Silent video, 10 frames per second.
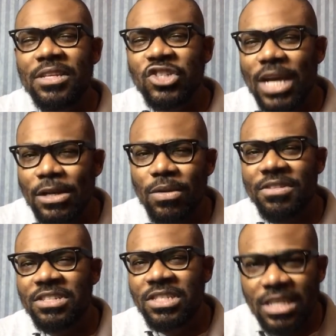You live
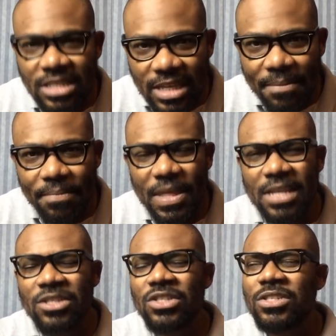in the shadow of the
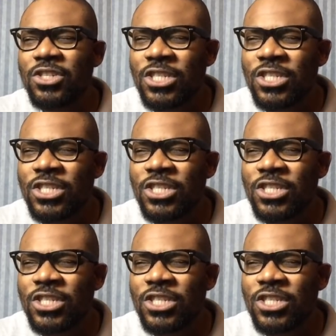system.